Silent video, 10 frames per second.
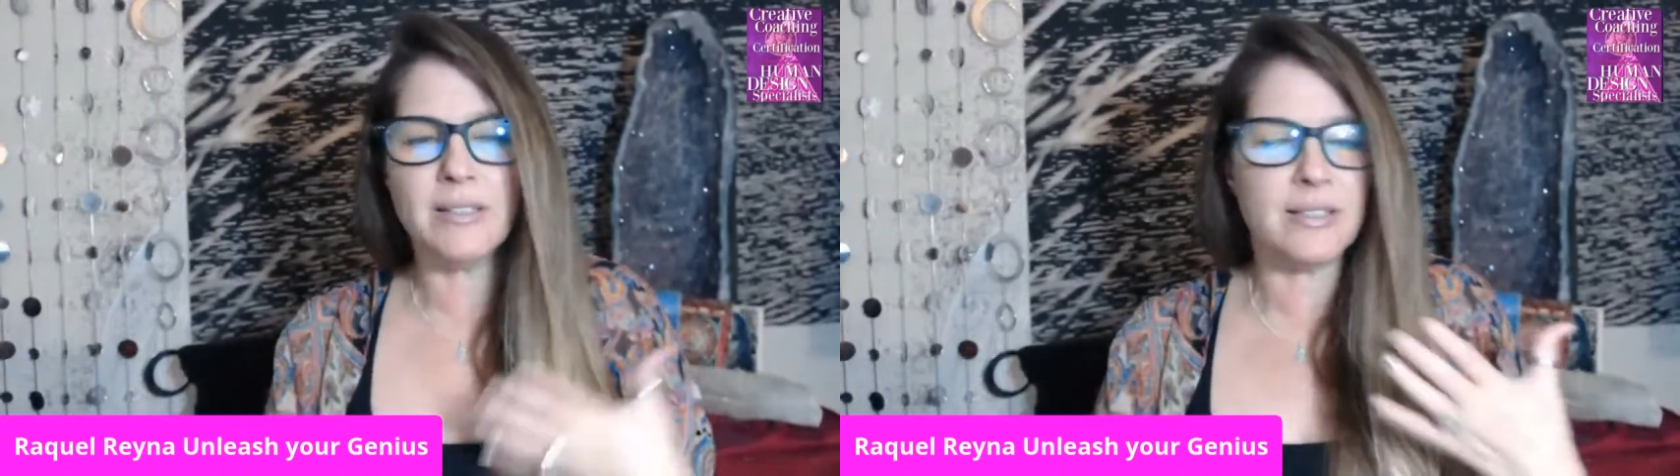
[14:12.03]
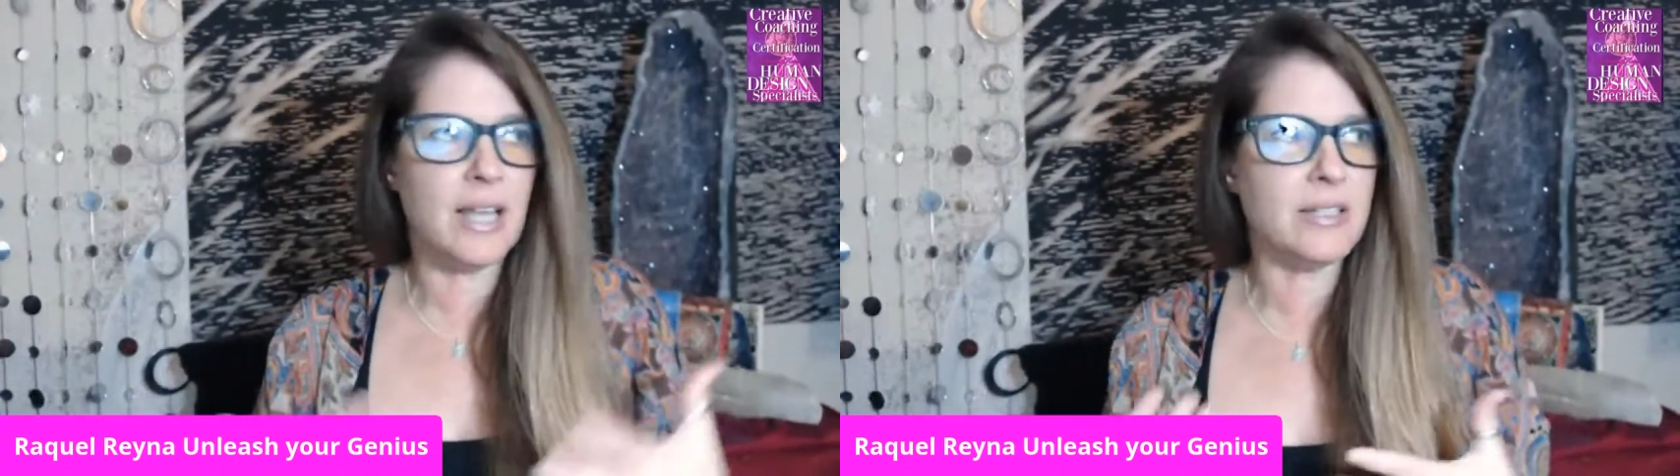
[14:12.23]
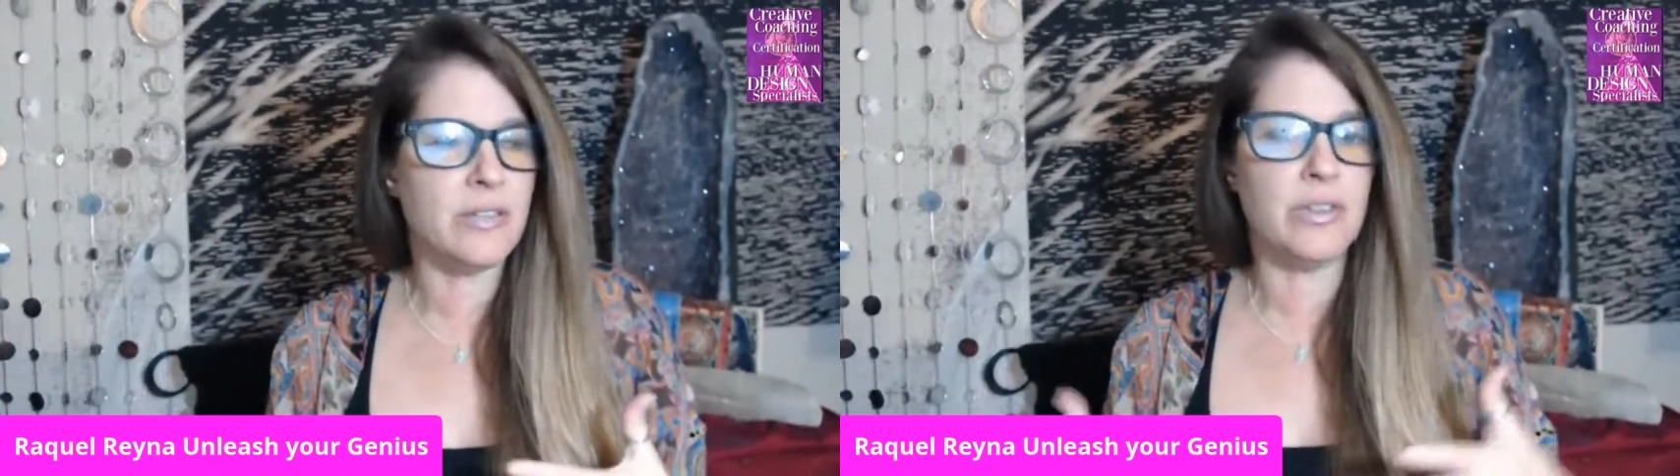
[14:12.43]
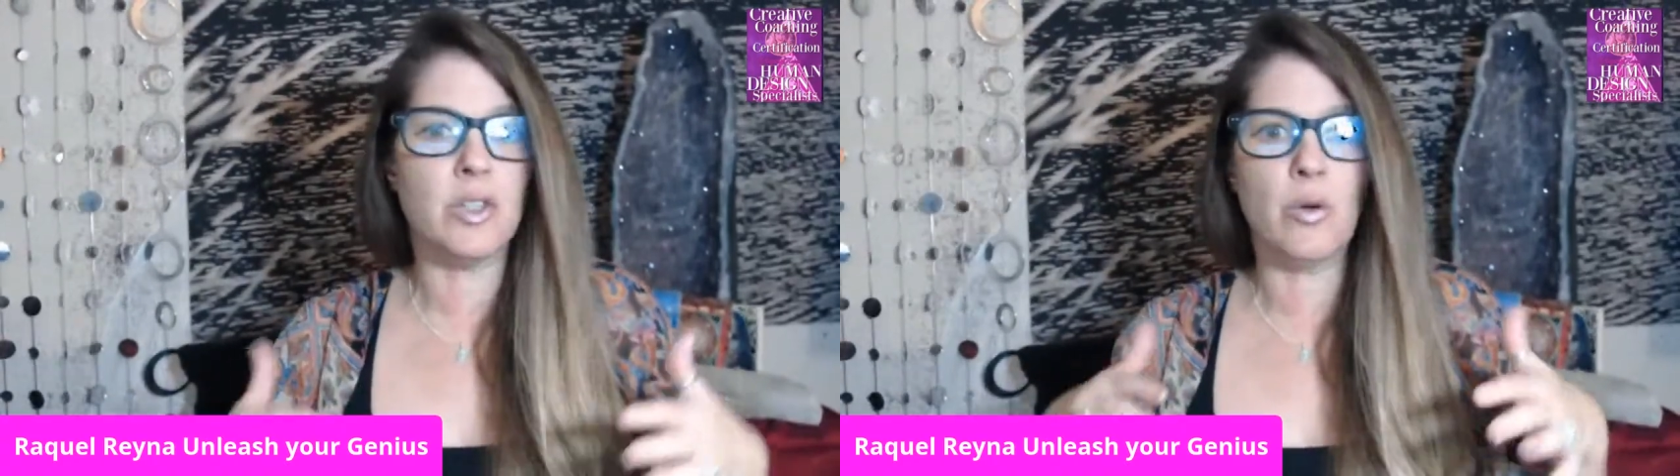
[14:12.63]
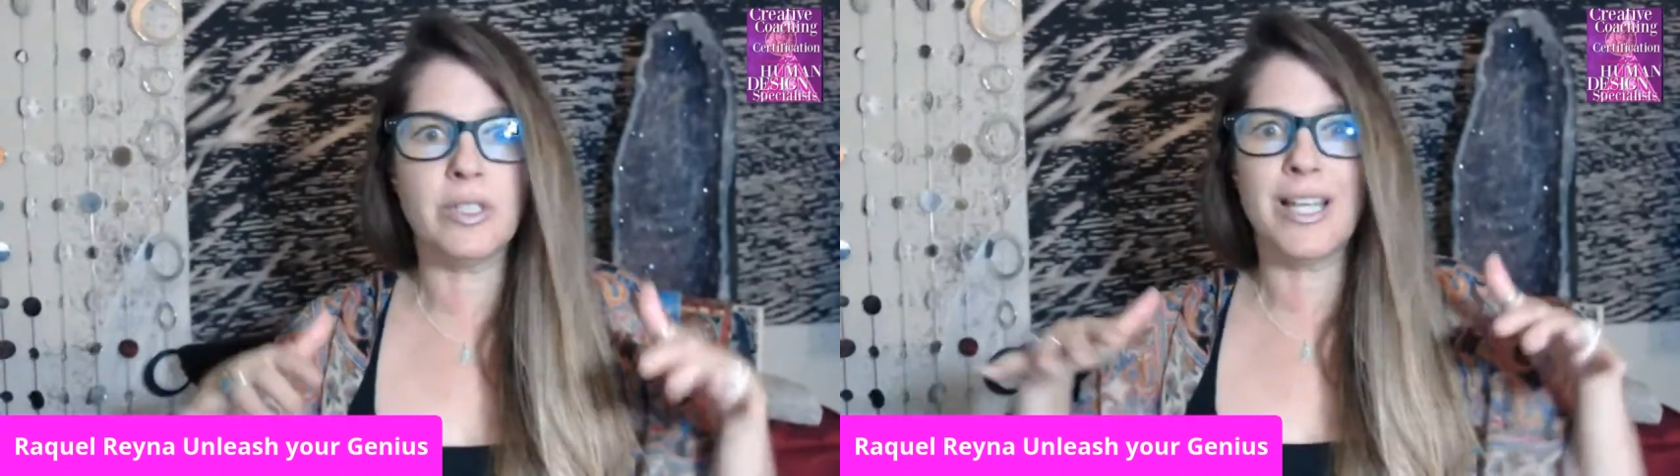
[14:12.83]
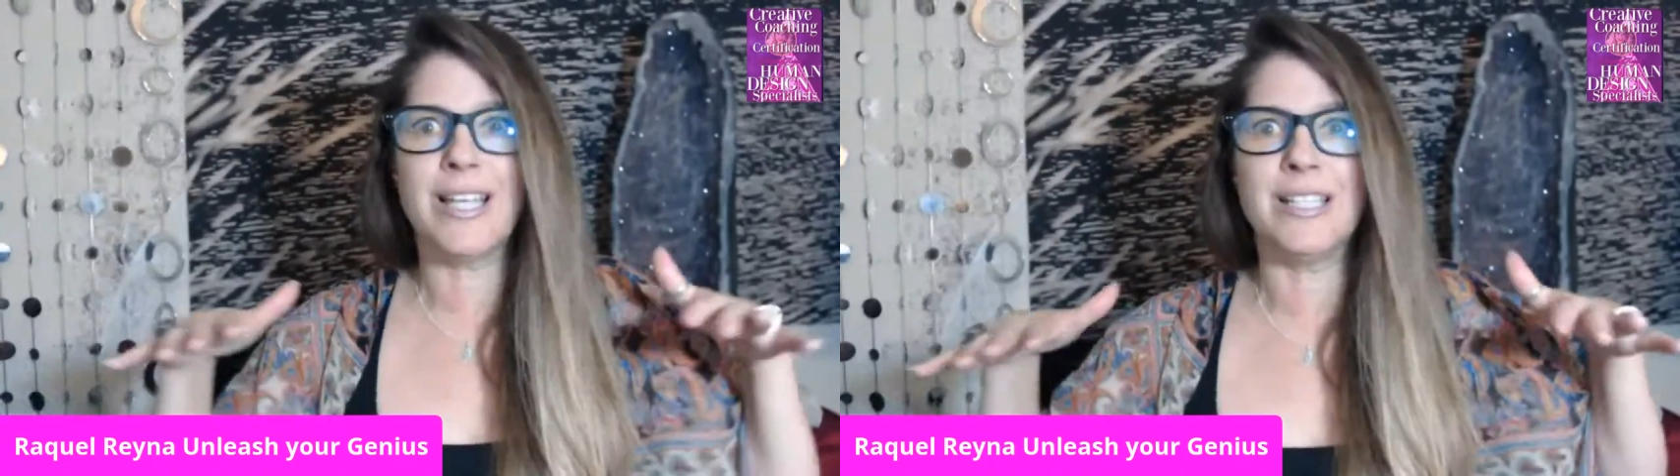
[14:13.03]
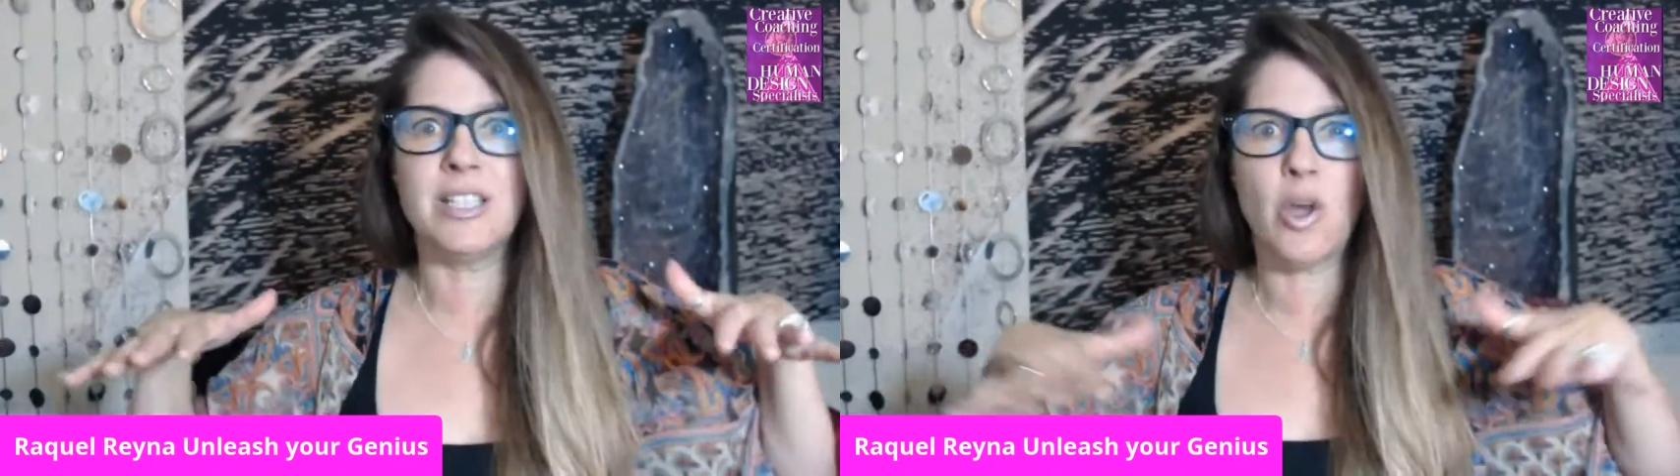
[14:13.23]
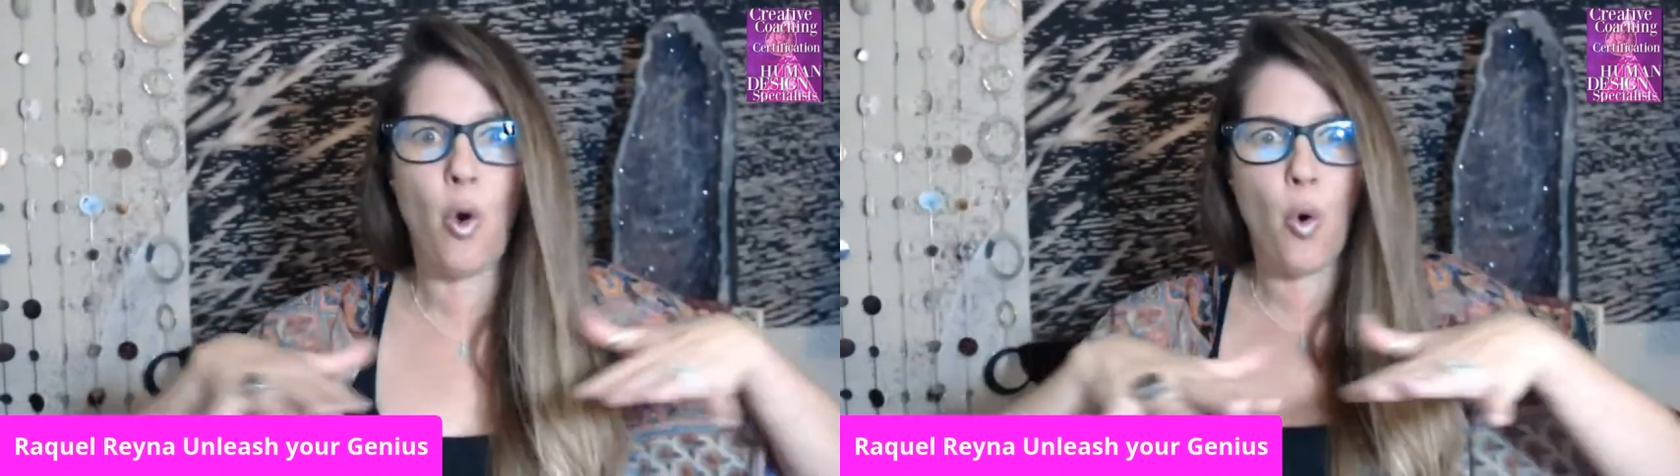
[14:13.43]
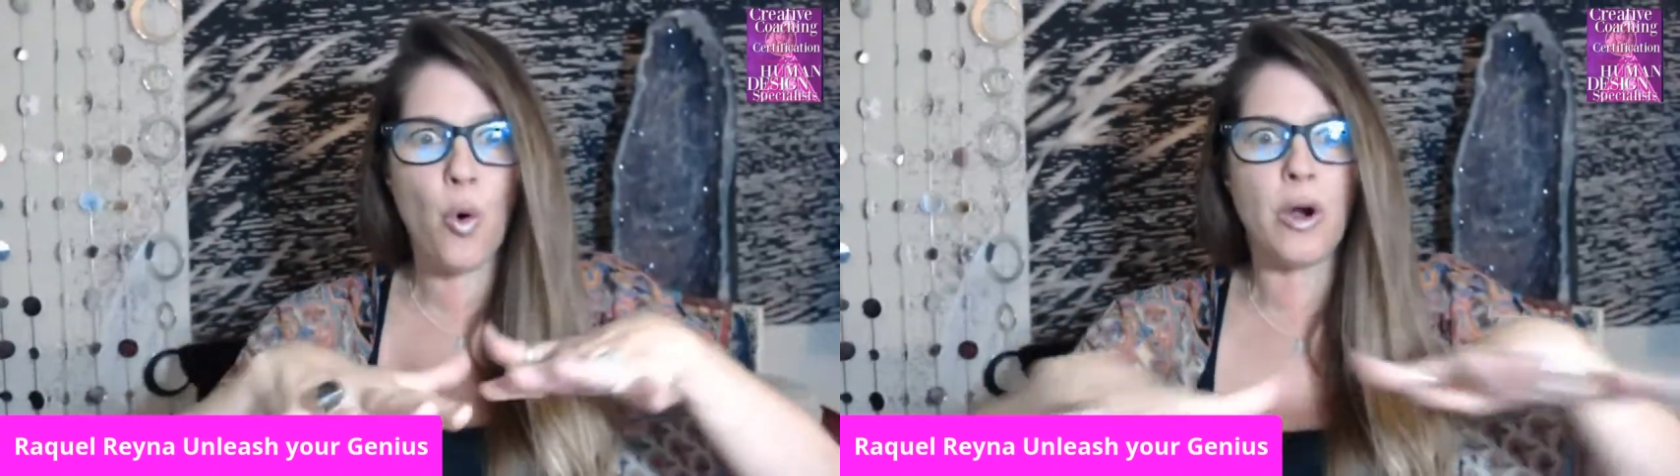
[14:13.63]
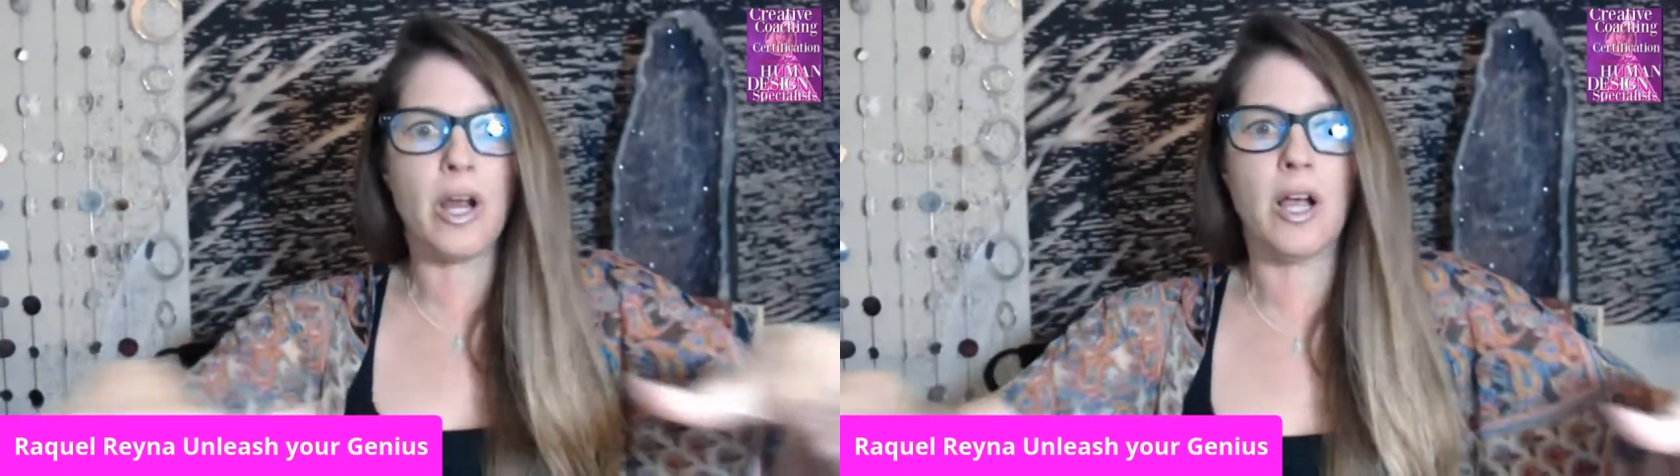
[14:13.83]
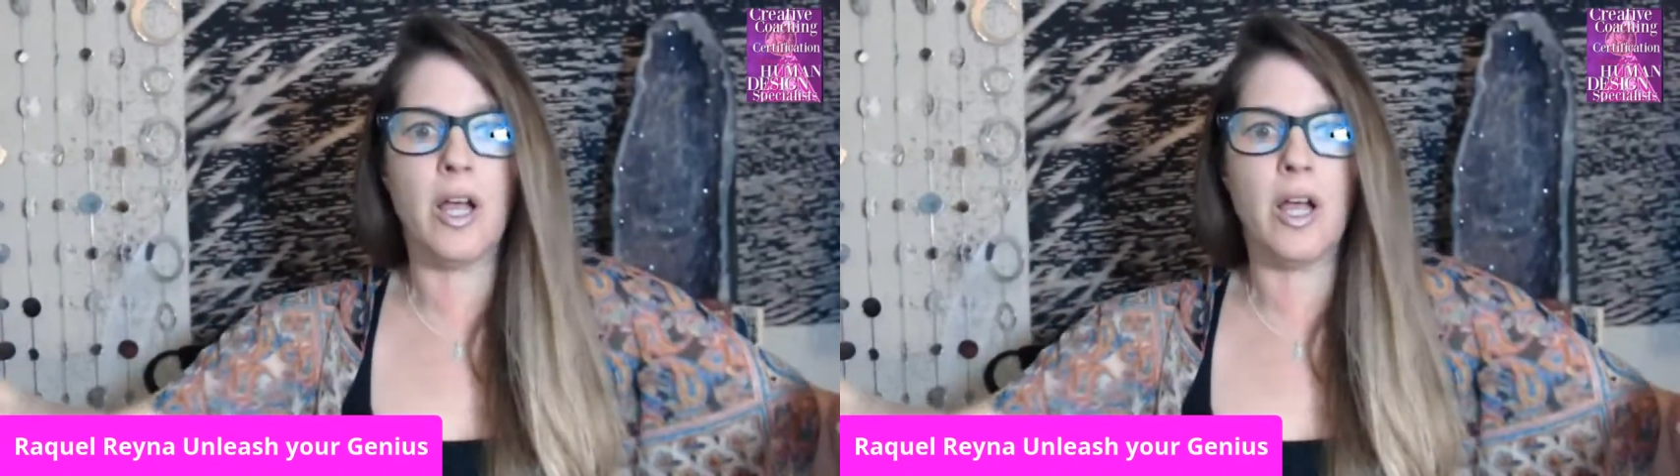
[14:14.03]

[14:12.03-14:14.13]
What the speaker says: sense of it though is like it's the auric,